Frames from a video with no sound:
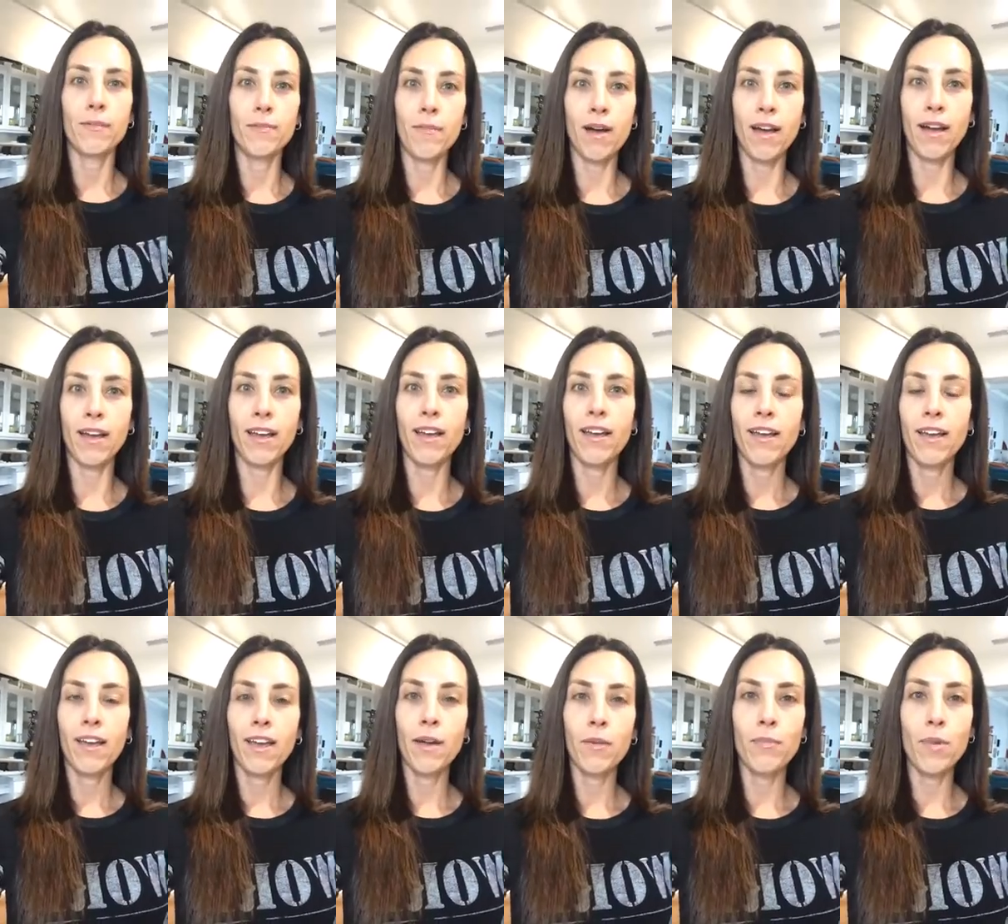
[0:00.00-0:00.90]
my
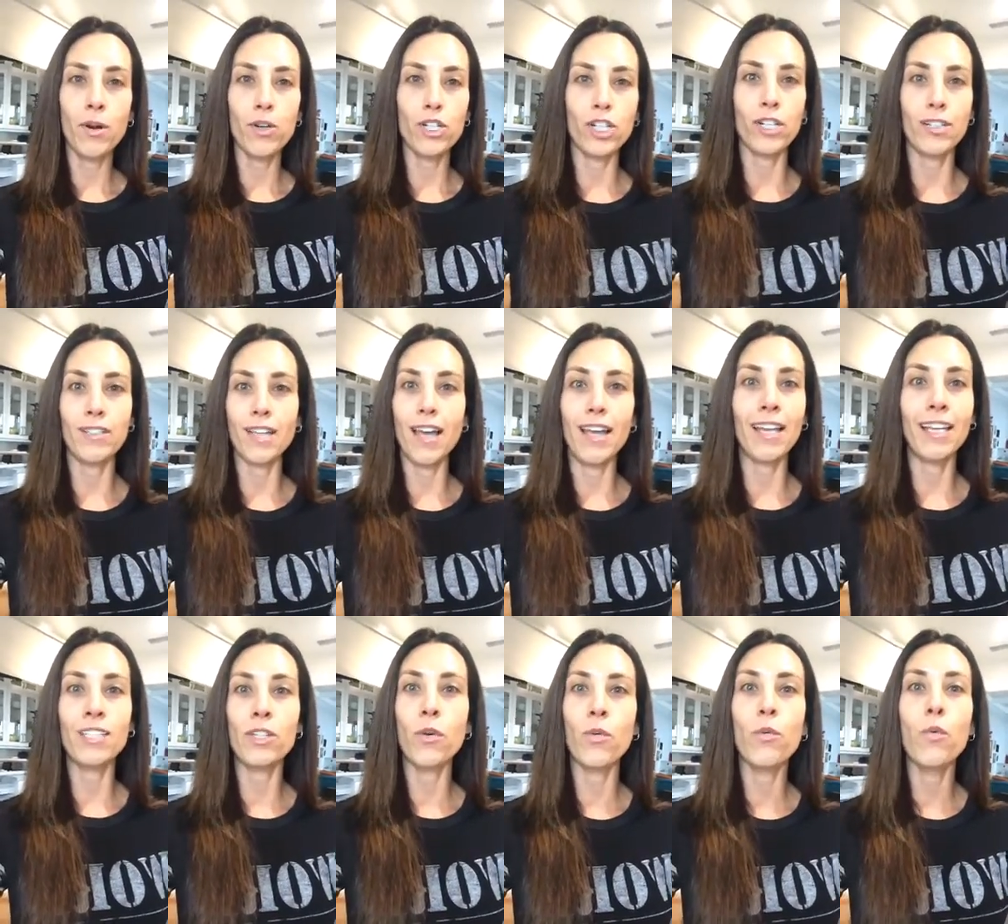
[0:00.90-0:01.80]
emotions.
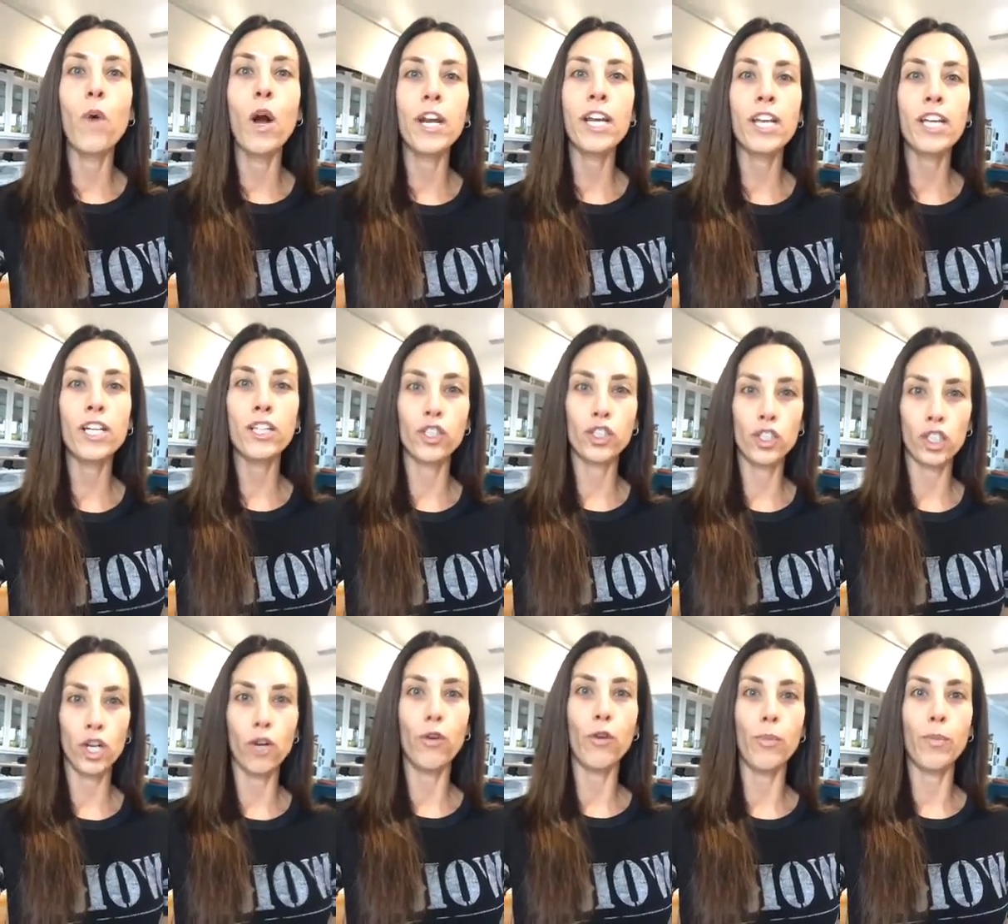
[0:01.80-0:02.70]
It's a running
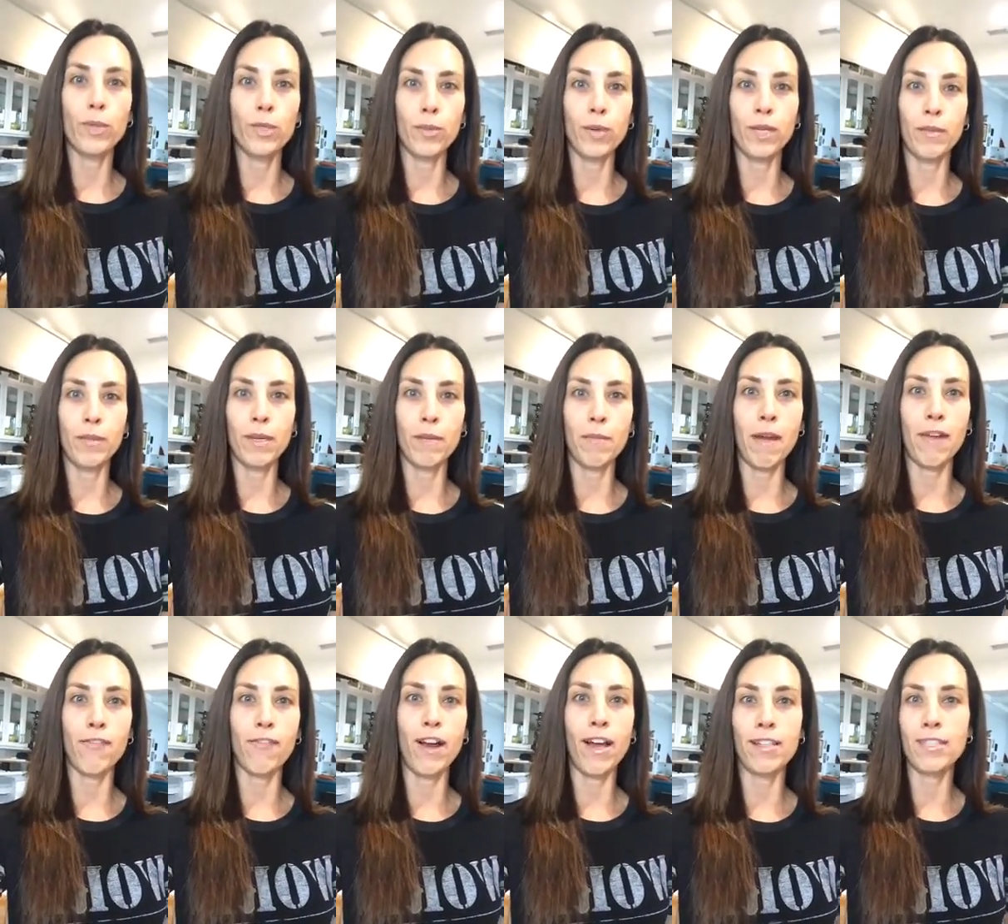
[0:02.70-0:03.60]
joke between me and my
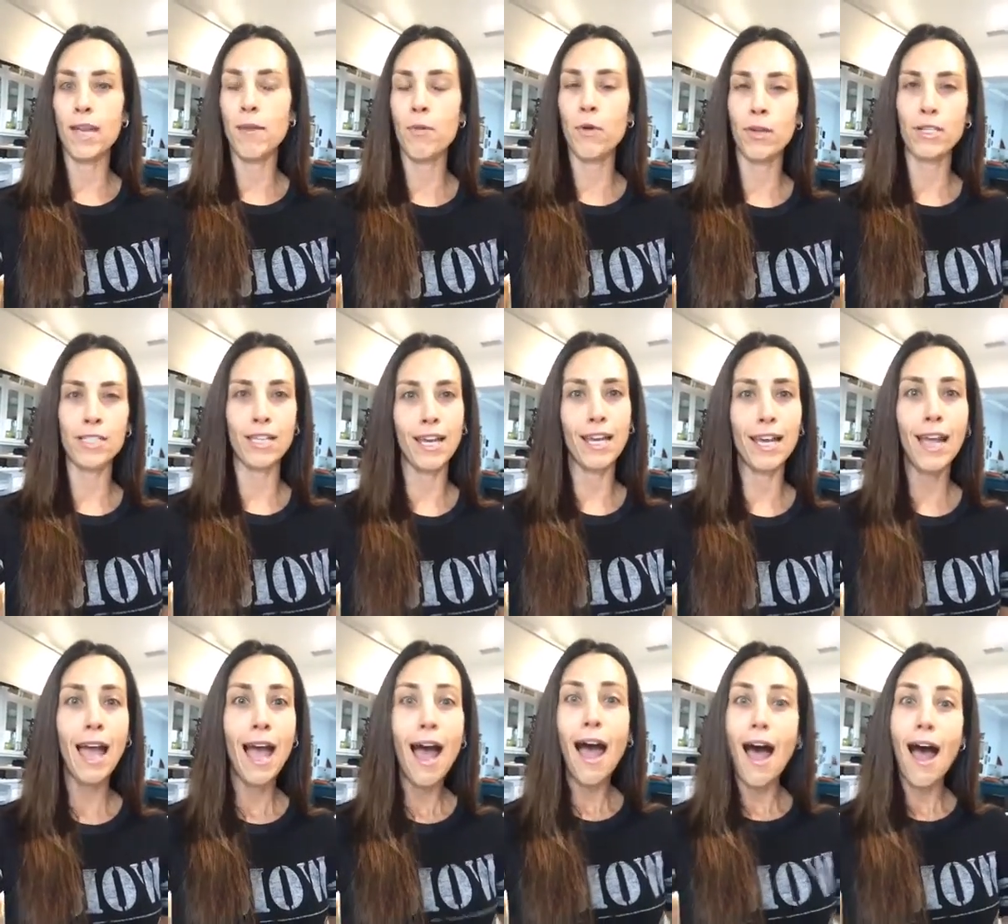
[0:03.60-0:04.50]
friends. I'm always like,
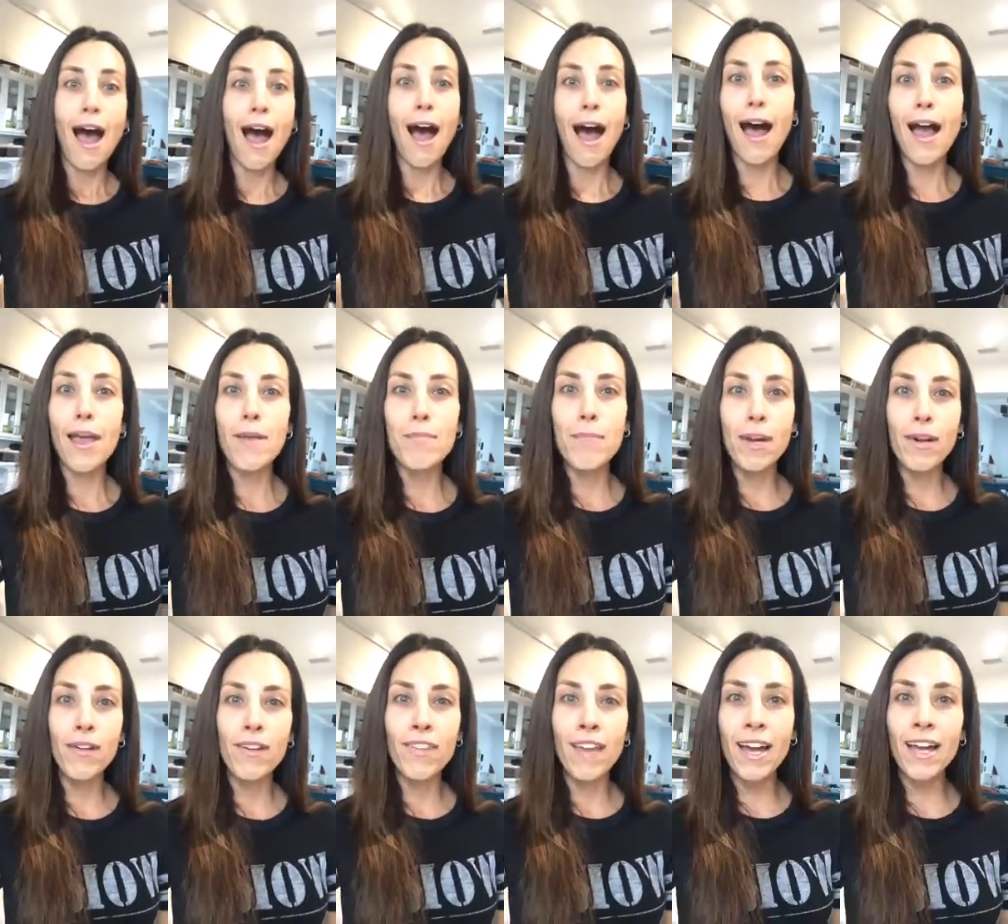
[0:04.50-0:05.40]
I
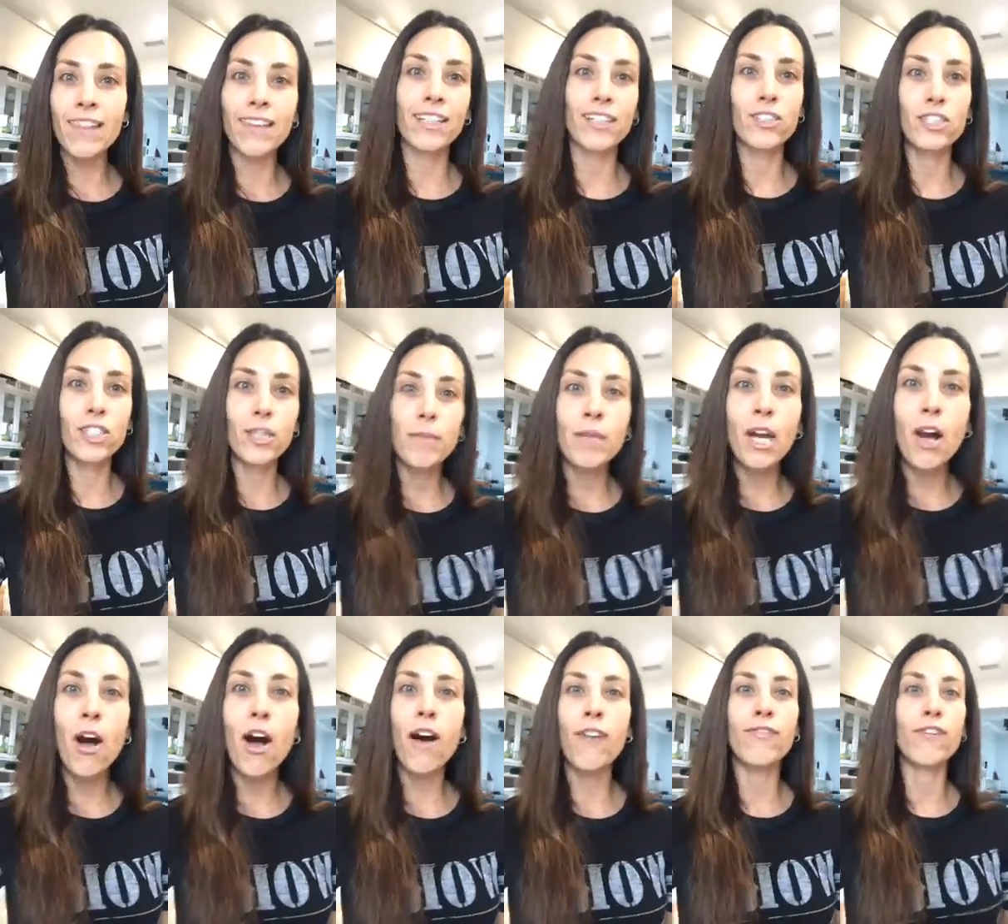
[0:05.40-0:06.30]
bury that like Jimmy
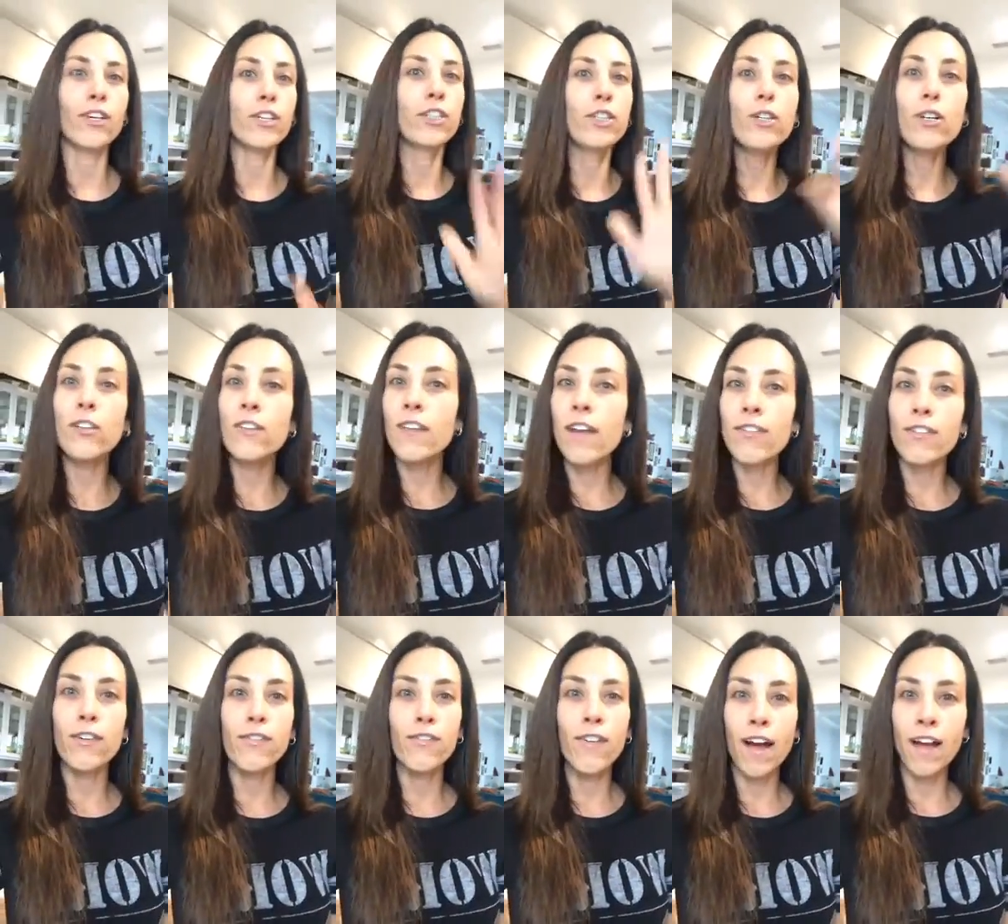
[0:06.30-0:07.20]
Hoffa. You'll
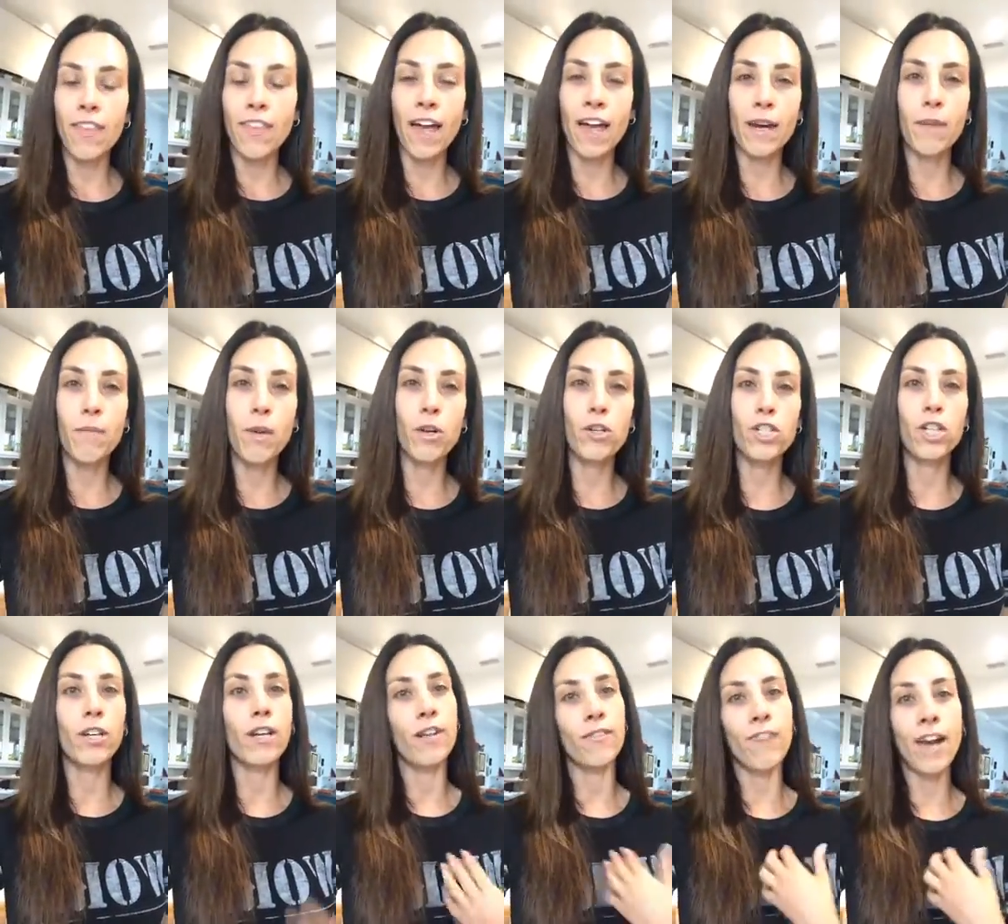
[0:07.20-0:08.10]
never find that
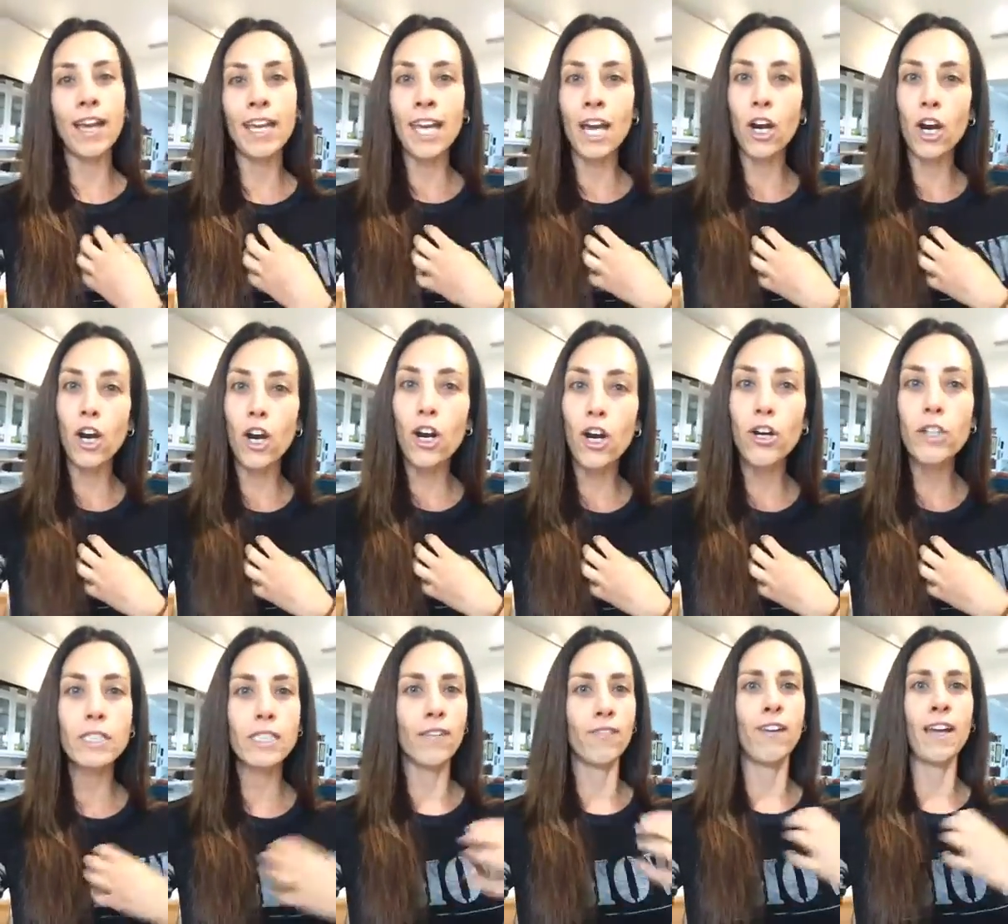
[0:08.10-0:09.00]
emotion. If I get
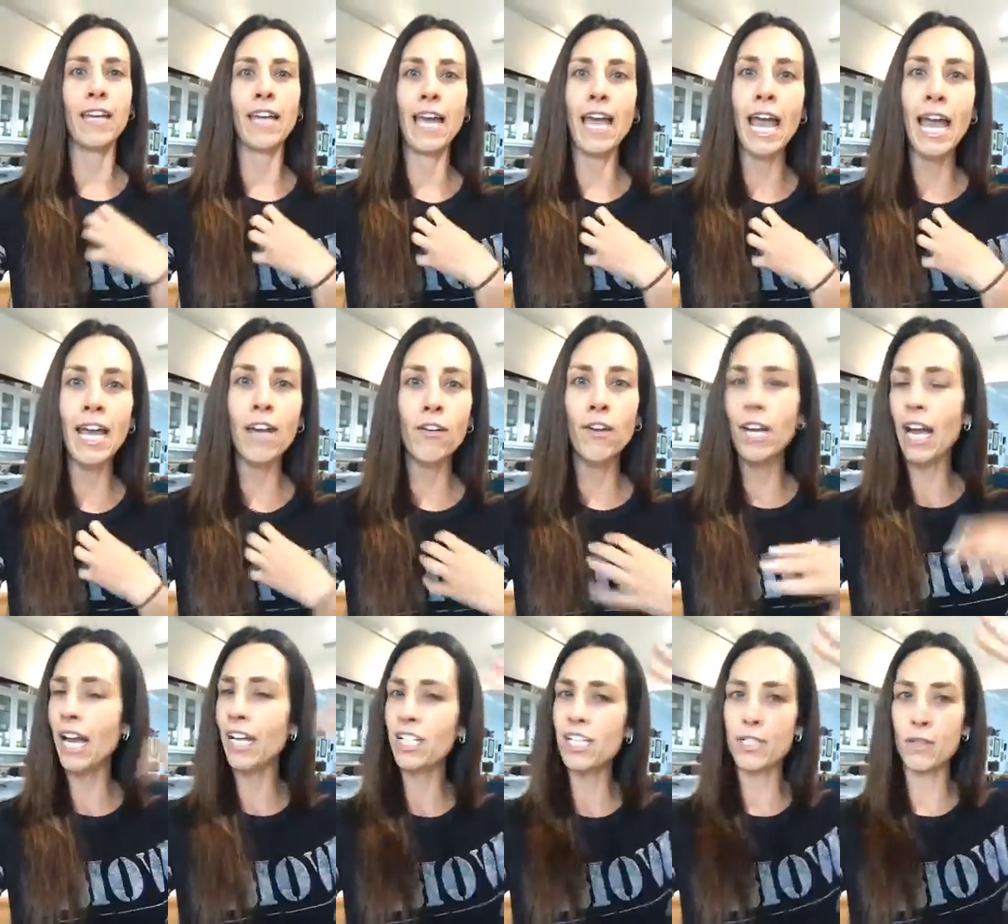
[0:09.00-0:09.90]
hurt, if I get angry, I